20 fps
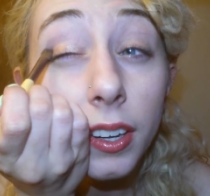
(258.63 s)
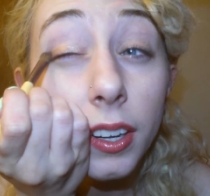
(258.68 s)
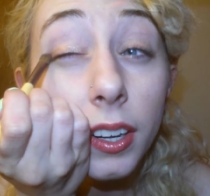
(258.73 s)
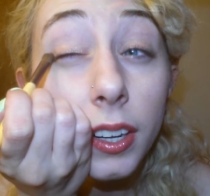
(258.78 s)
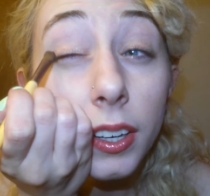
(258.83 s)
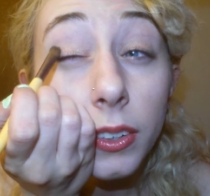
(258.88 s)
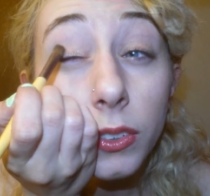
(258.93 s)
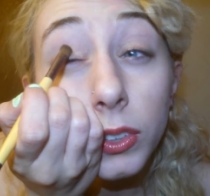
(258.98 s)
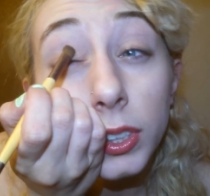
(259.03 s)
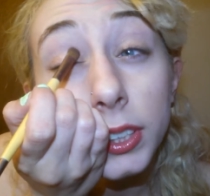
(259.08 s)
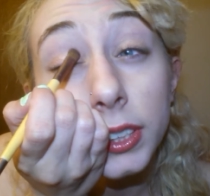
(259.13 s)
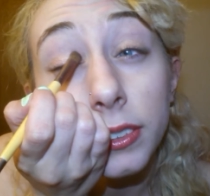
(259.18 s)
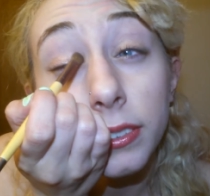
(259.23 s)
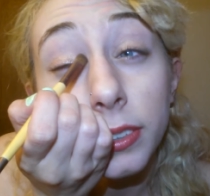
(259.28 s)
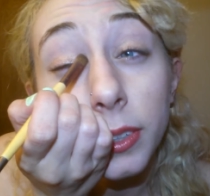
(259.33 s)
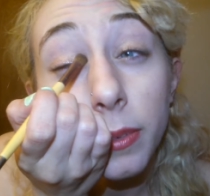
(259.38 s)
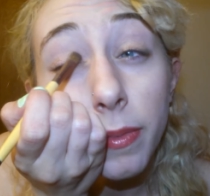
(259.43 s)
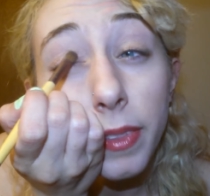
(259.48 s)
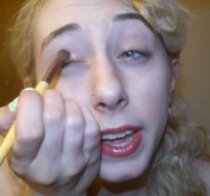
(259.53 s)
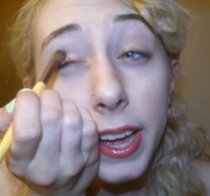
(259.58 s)
And it wasn't
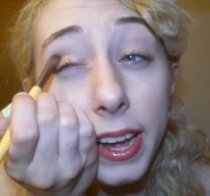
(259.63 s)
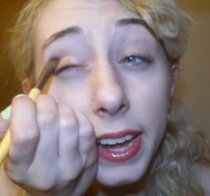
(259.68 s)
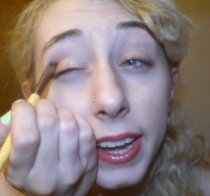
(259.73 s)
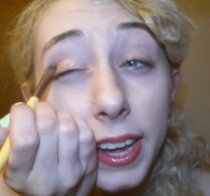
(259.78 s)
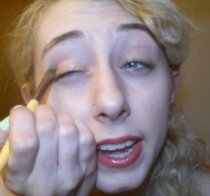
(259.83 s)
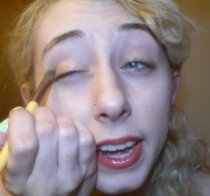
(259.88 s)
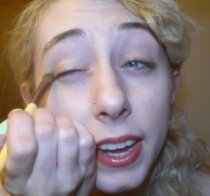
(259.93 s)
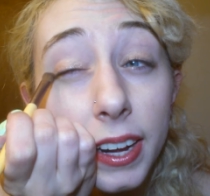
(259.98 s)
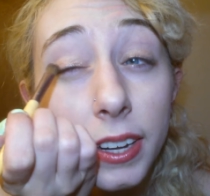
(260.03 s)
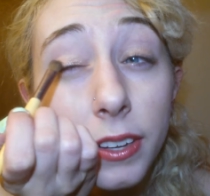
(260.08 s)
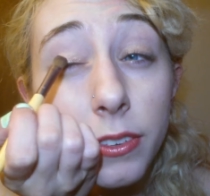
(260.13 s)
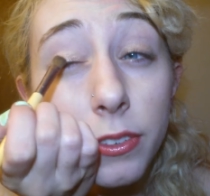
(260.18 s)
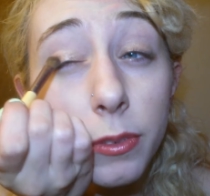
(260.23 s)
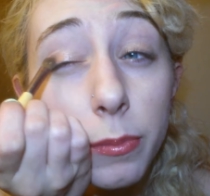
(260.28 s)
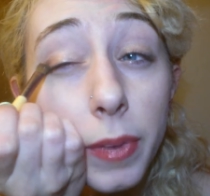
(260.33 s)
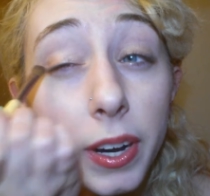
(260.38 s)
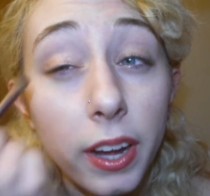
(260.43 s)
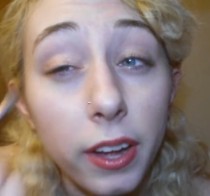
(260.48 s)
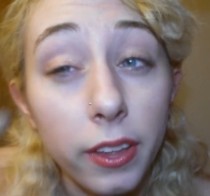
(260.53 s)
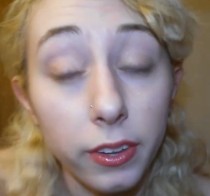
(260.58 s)
from that cat, it was from
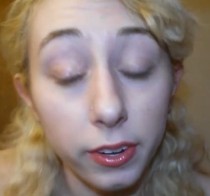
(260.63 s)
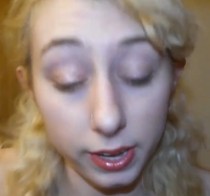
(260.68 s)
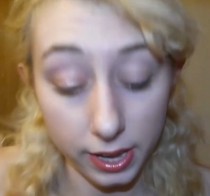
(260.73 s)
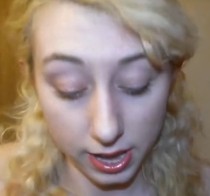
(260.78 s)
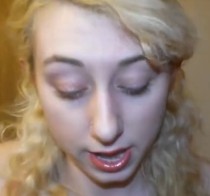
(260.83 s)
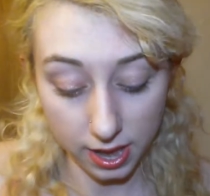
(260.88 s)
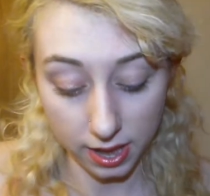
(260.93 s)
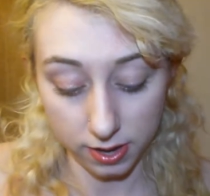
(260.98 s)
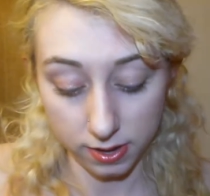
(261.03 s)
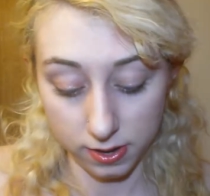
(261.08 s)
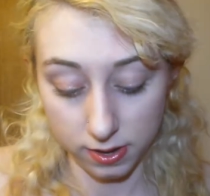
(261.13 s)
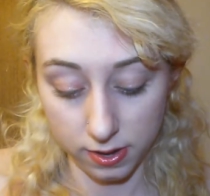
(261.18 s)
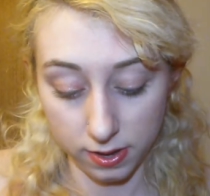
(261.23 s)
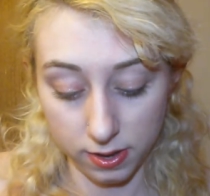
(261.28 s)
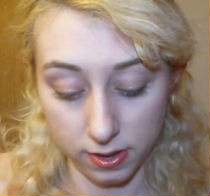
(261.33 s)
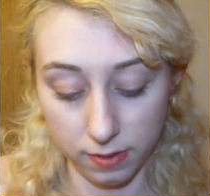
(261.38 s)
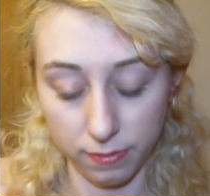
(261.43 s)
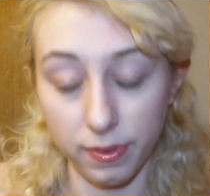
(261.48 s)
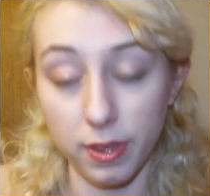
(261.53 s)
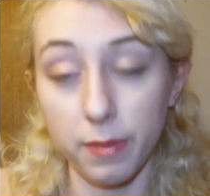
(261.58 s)
my other cat.
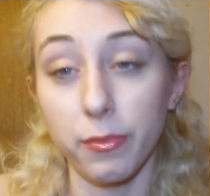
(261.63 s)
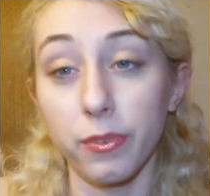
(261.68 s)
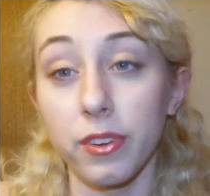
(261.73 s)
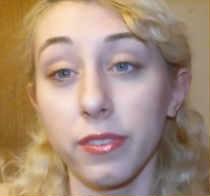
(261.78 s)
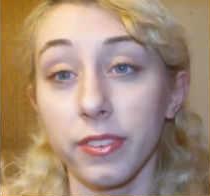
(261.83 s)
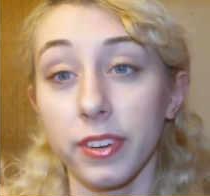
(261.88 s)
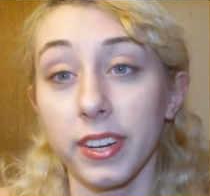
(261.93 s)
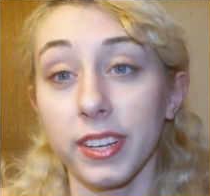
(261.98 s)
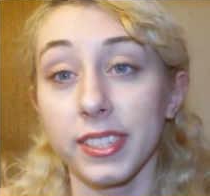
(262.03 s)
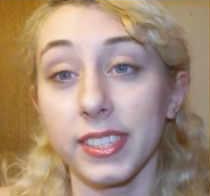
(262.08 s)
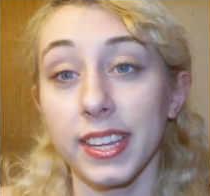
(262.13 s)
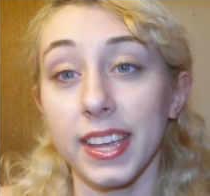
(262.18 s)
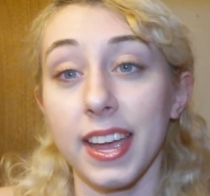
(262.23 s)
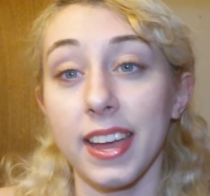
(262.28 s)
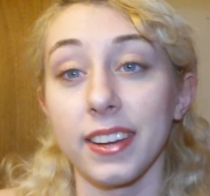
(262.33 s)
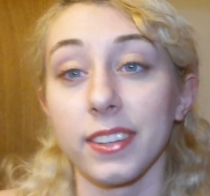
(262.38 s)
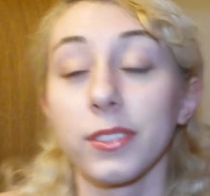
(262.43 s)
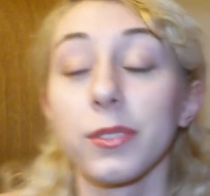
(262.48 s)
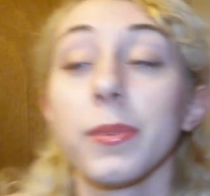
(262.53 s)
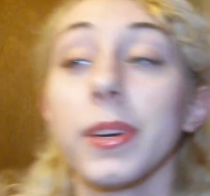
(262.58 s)
My boyfriend has a cat as